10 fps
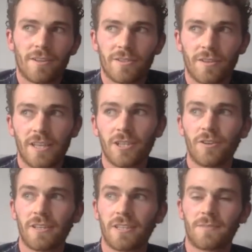the
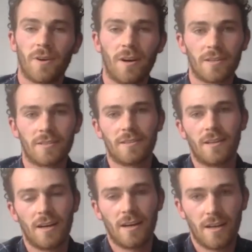interest sparked
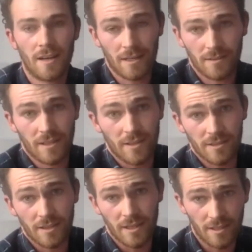in the
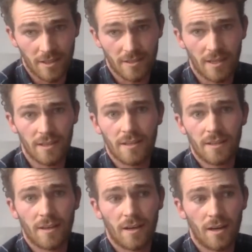studies, like you said,
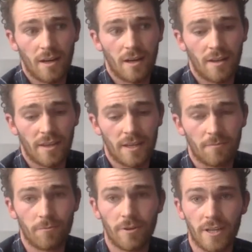and then
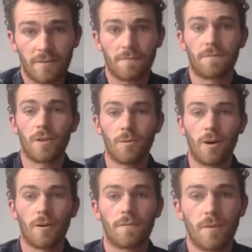it really flew
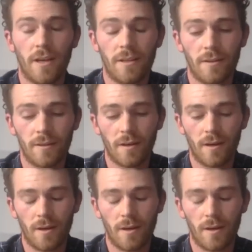off when